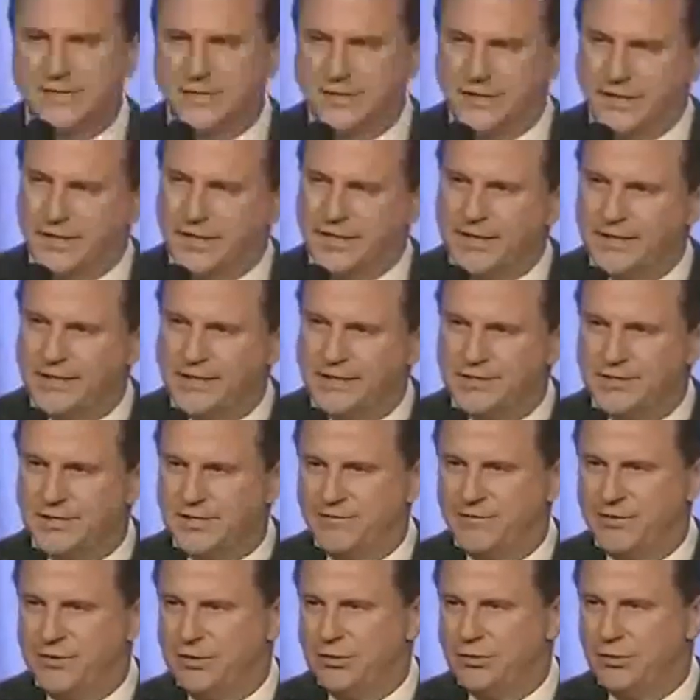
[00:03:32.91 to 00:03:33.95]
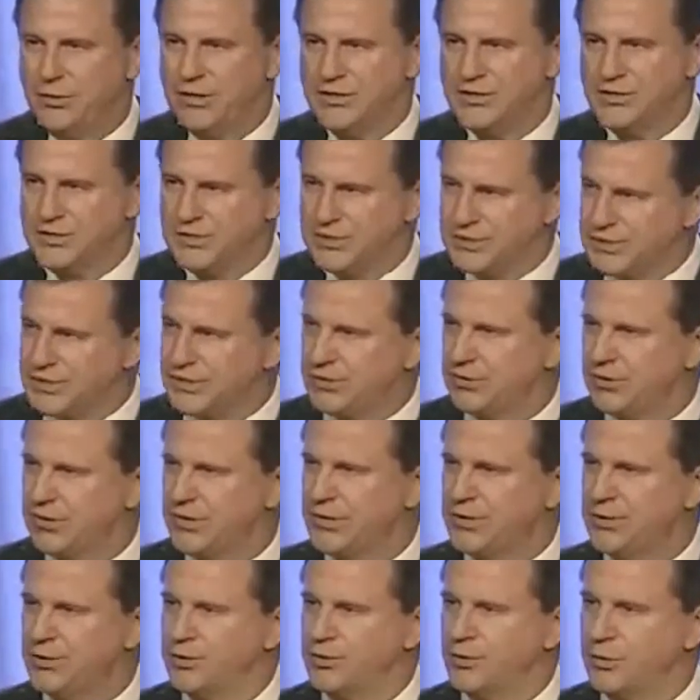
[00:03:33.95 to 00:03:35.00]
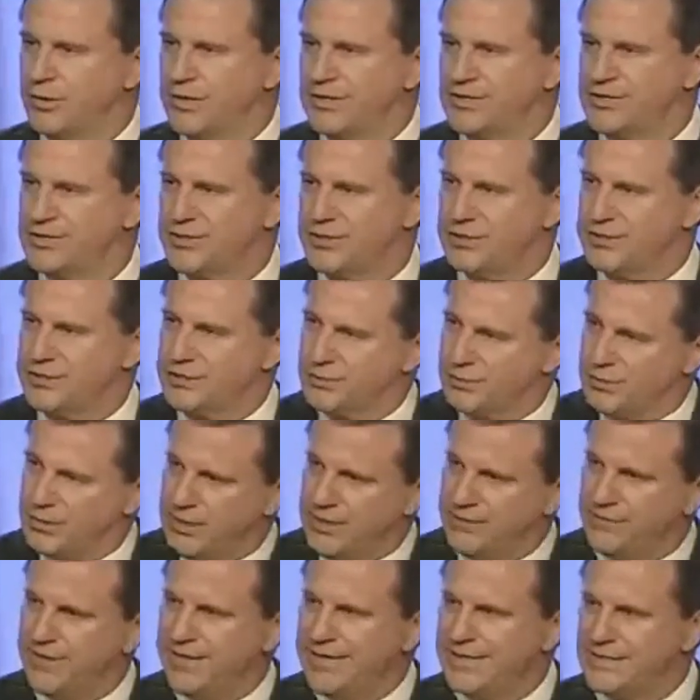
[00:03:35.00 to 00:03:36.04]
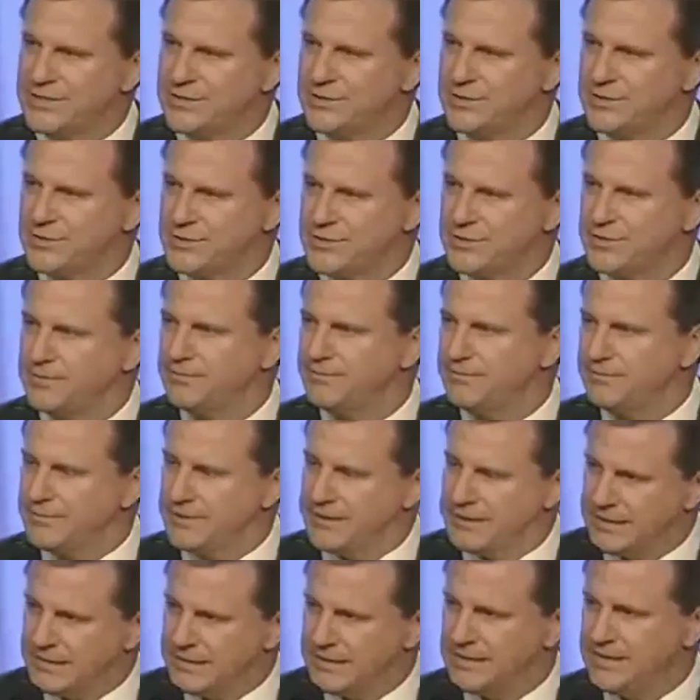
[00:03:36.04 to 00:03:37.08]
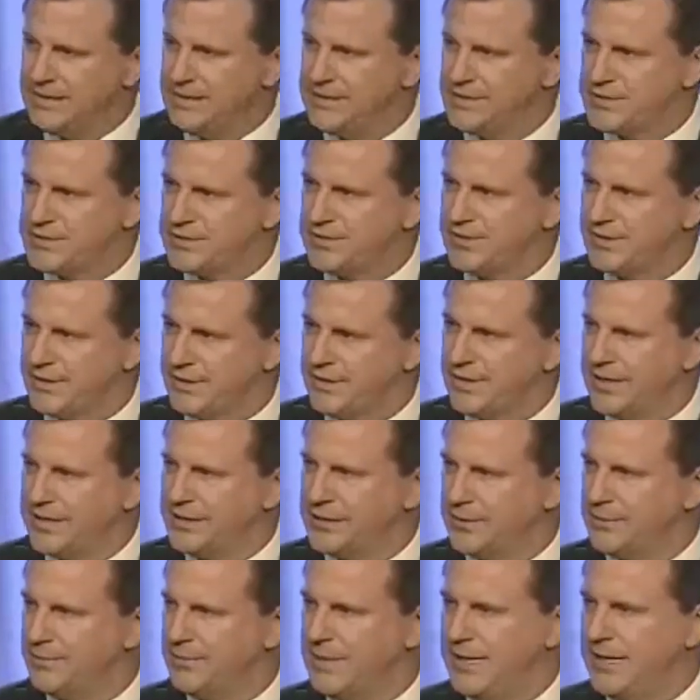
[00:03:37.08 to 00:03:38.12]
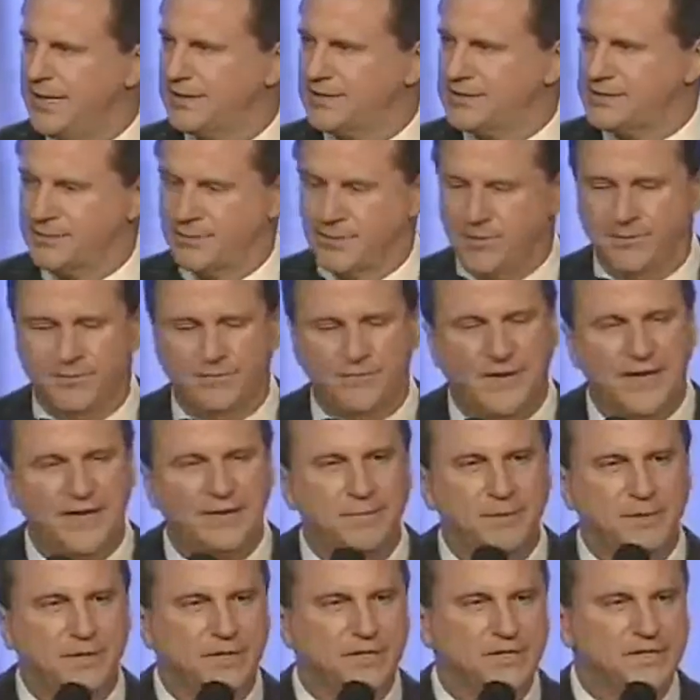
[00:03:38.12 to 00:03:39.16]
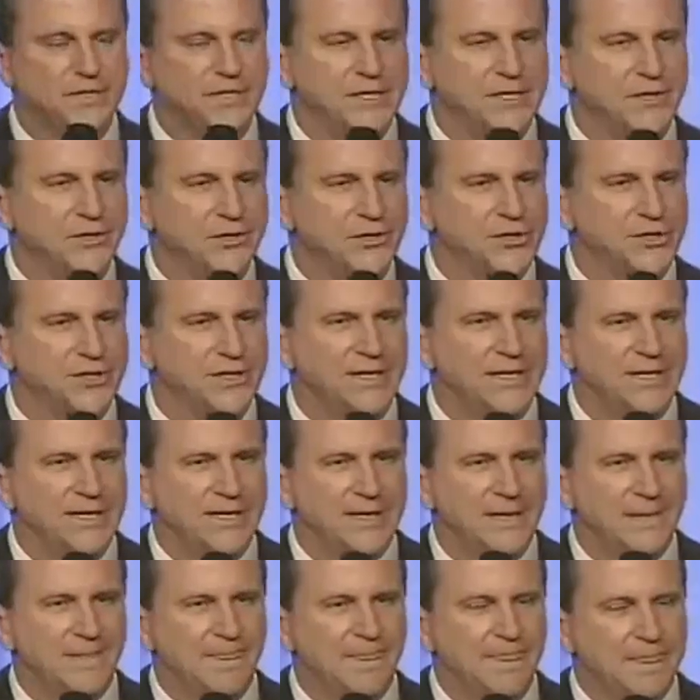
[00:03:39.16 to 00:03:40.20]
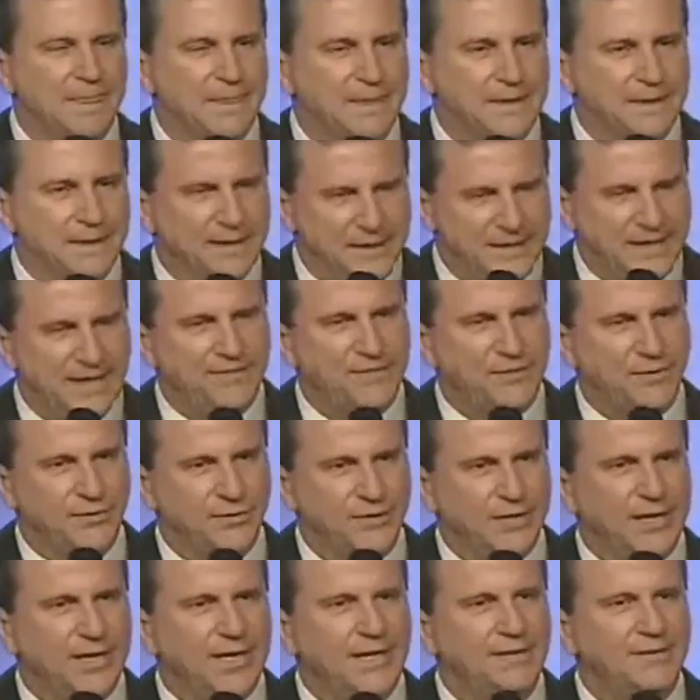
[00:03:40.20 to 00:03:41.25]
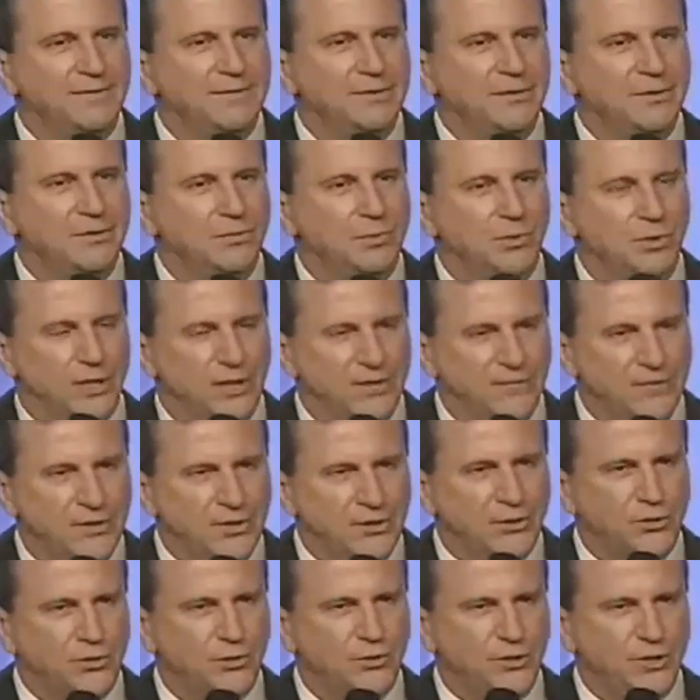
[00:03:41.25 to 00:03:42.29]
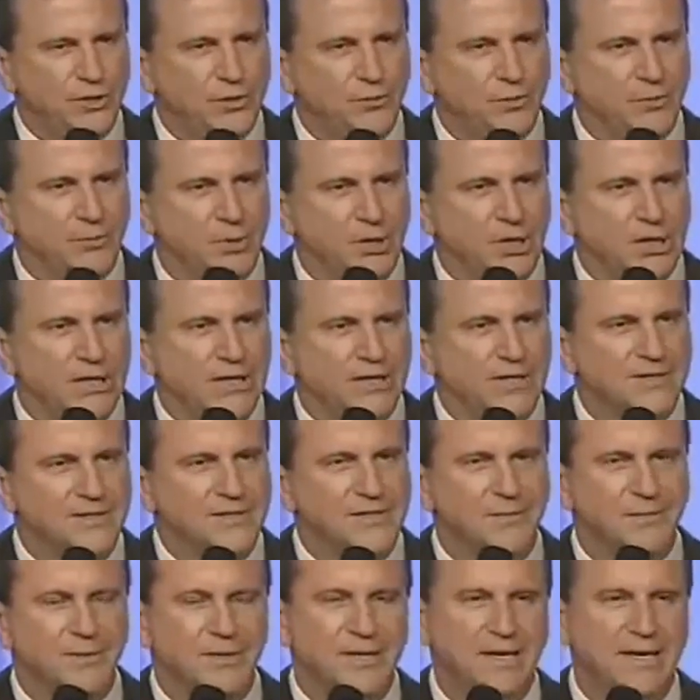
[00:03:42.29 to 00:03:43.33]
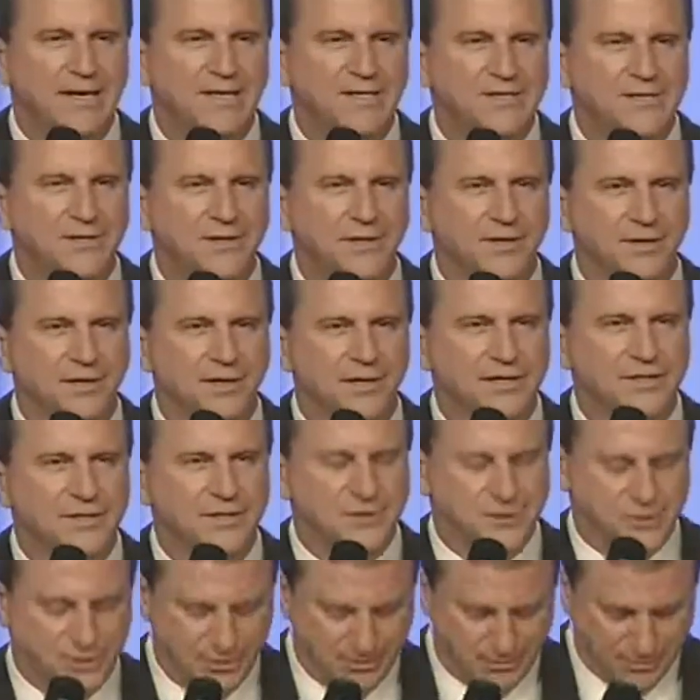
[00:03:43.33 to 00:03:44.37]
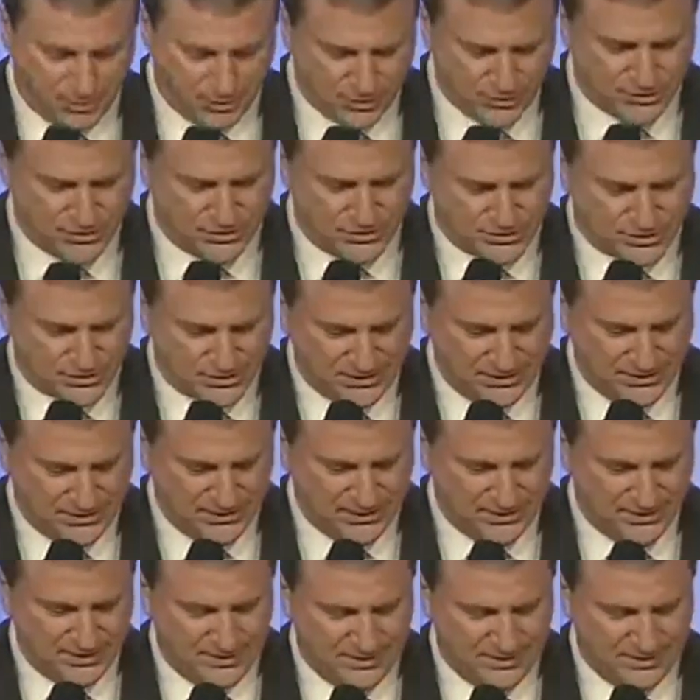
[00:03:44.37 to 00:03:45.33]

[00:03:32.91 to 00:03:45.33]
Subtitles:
tonight is 7 questions, critical questions. We'll have answers of at least, at the maximum, 5 minutes each. And after that, we'll have concluding remarks. I'm going to ask that unless it's an emergency,